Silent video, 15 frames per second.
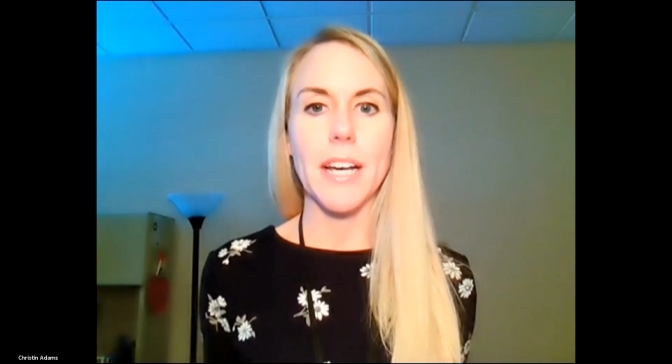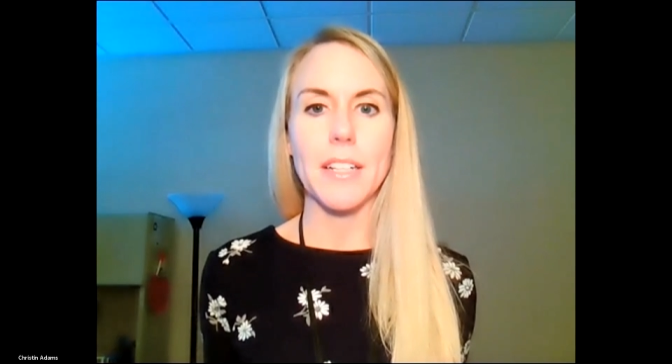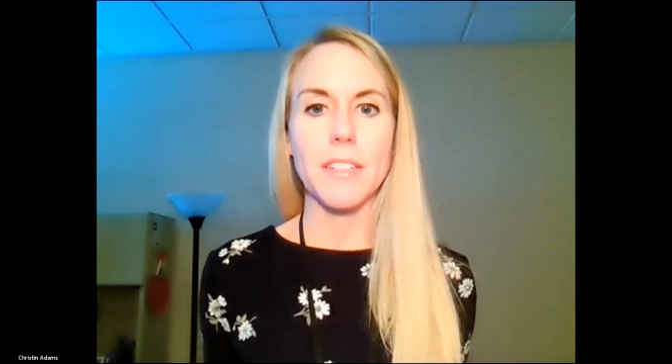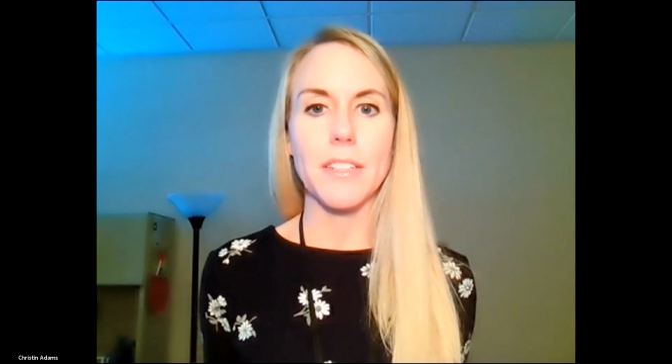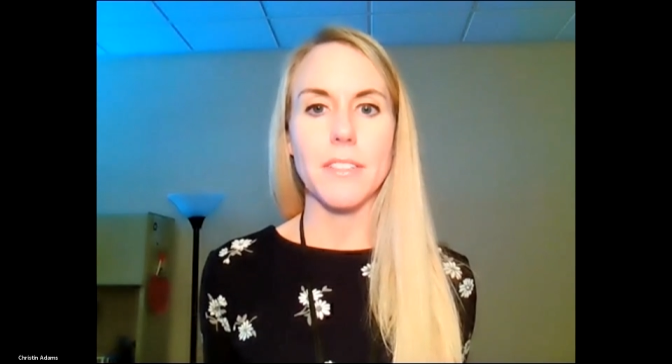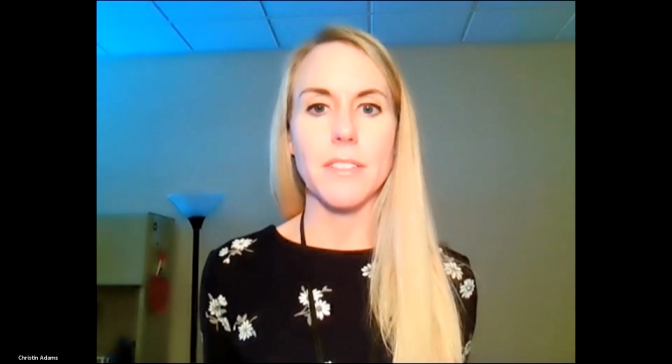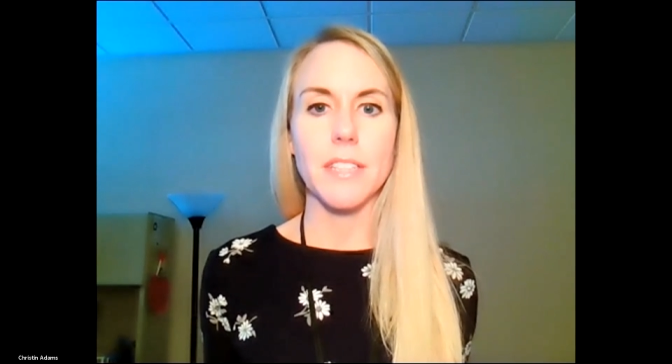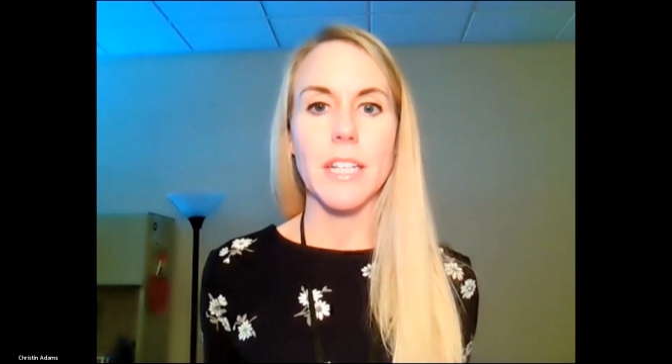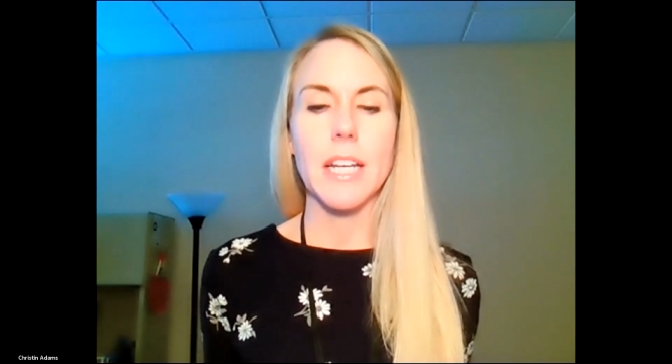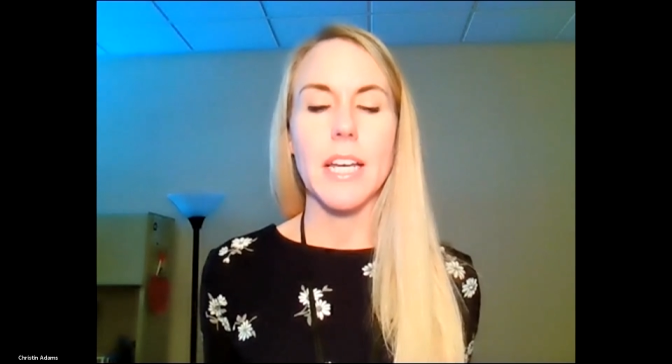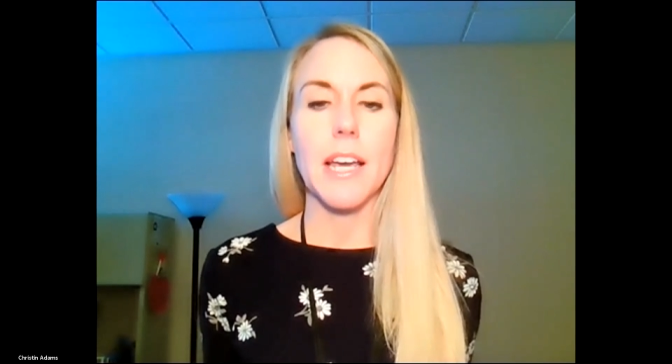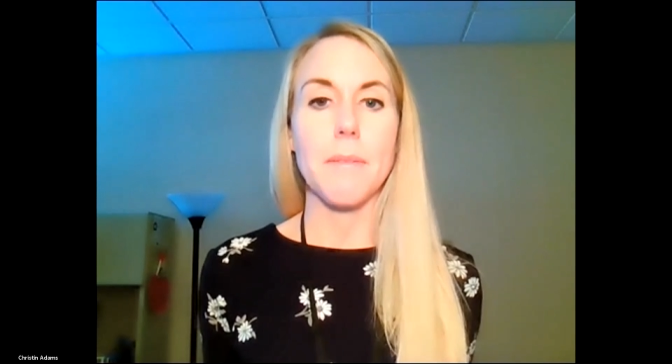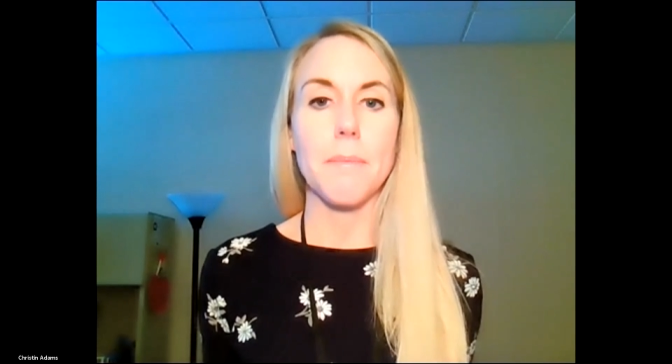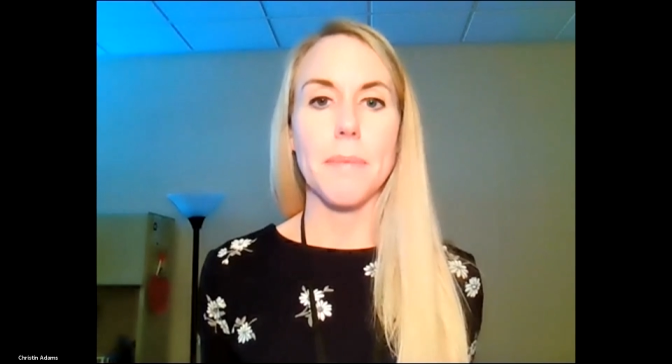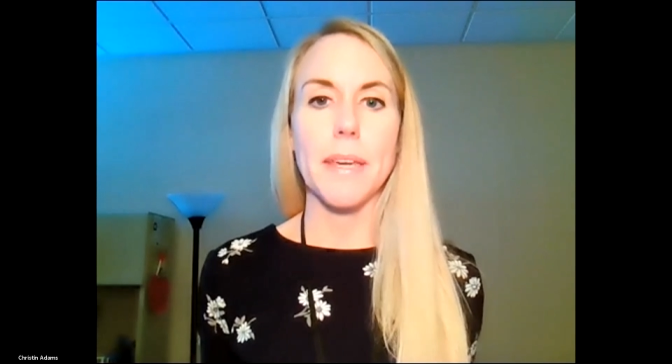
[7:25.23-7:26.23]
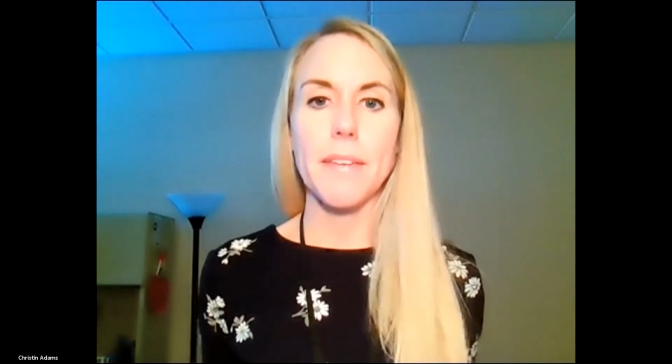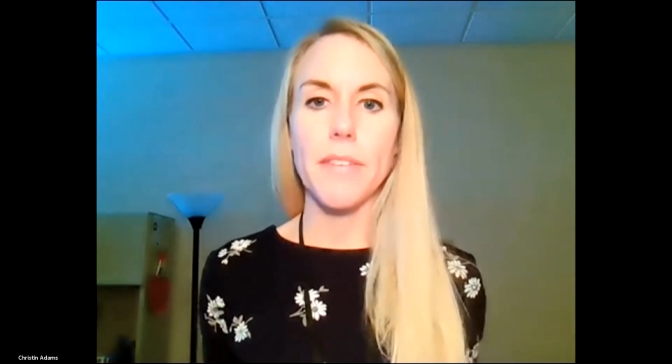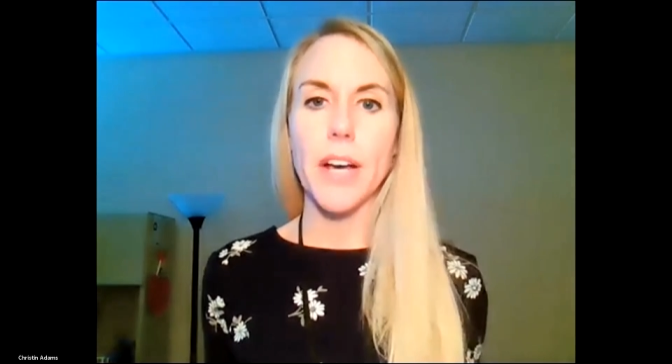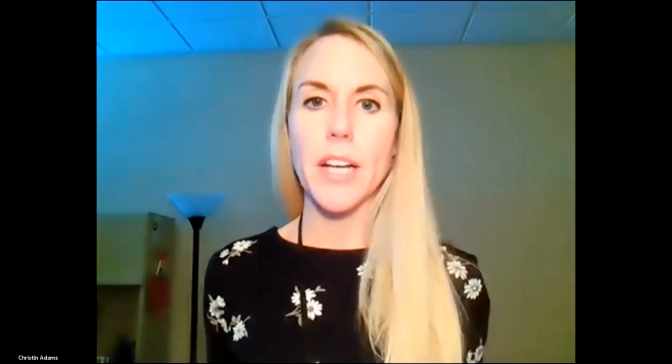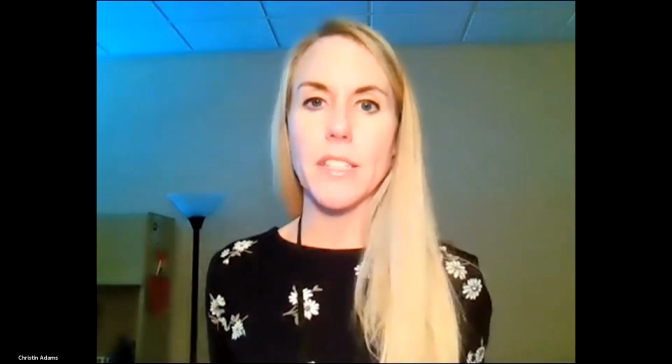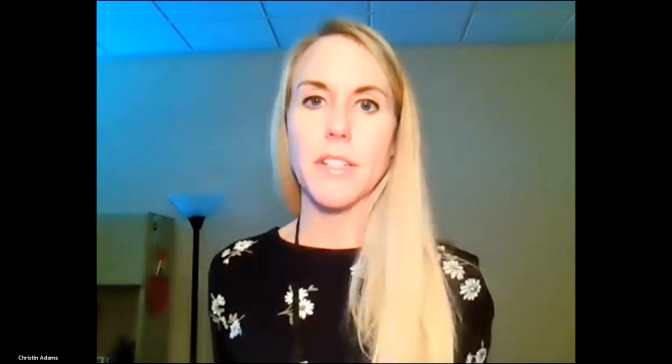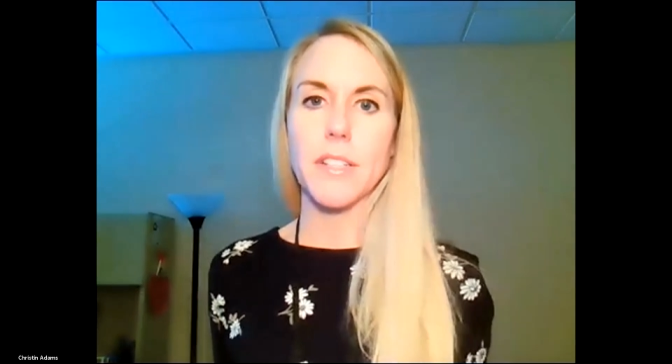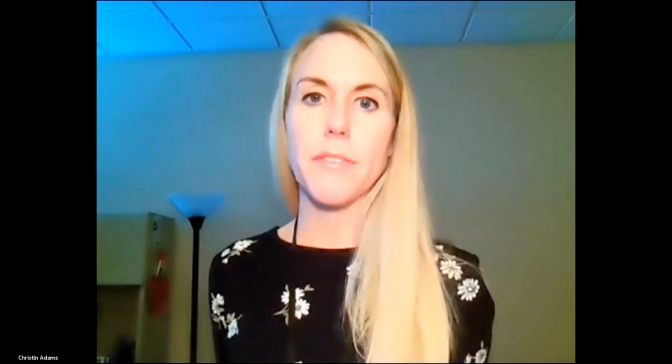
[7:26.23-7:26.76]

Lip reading: Ls and PVOS.